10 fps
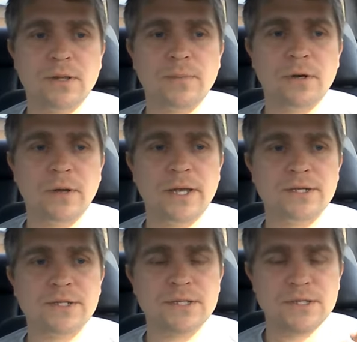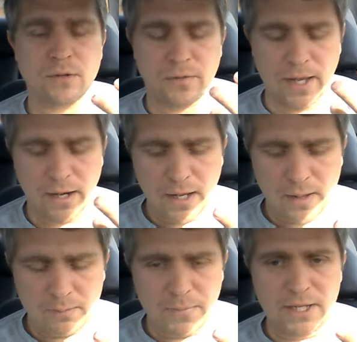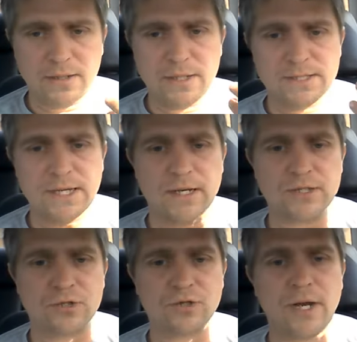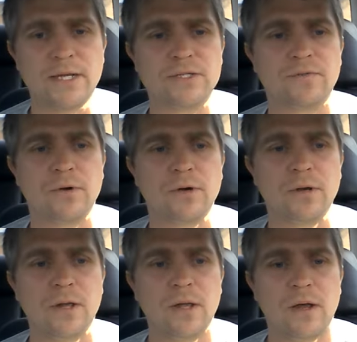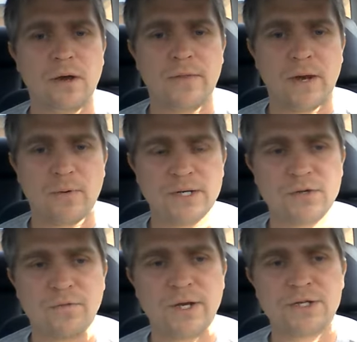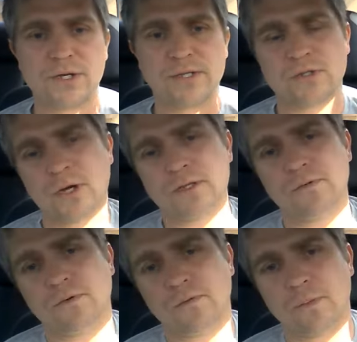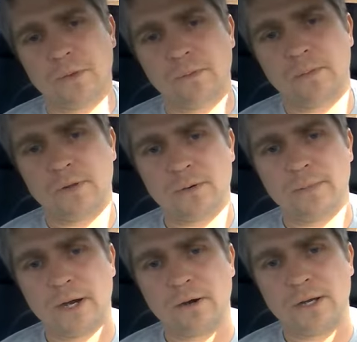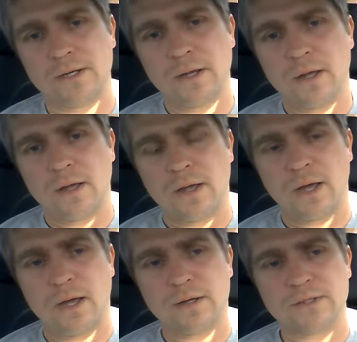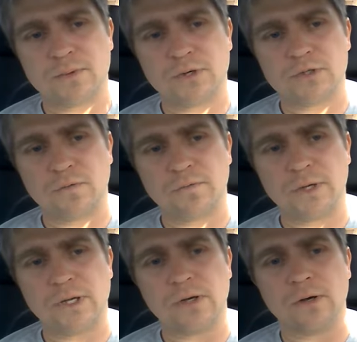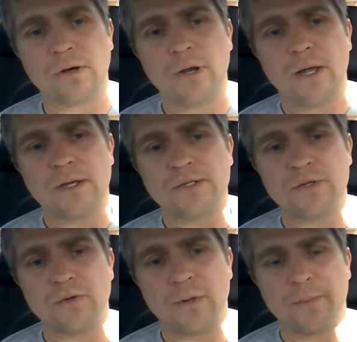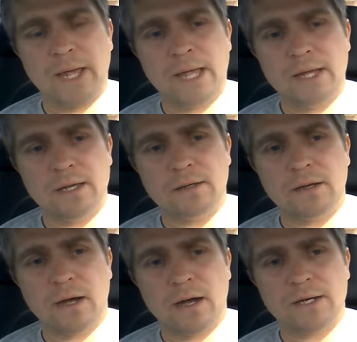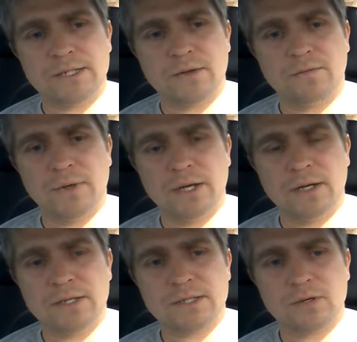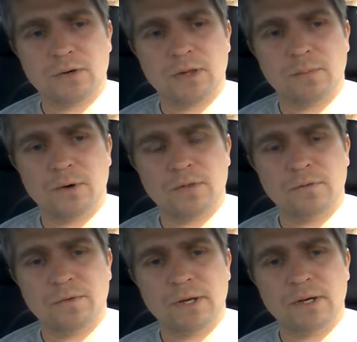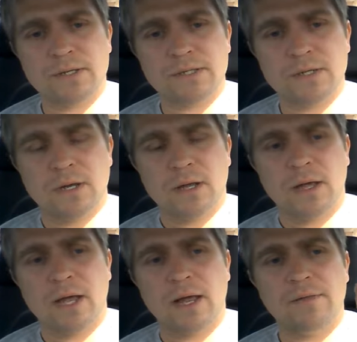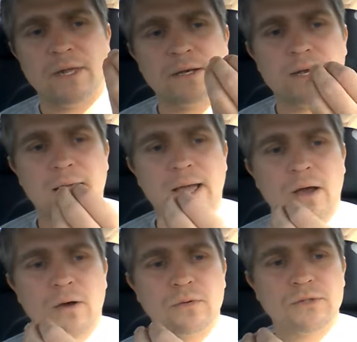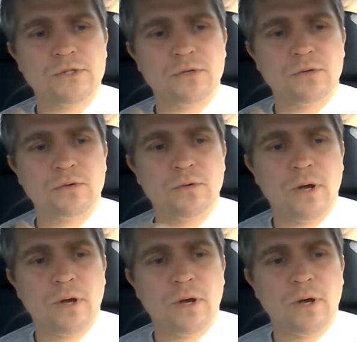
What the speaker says: Middle Ages. So that meekness has transferred, and that reservation has transferred from the Mother Mary spiritual figure to the pagan goddess of Venus during the birth of Venus, and then now to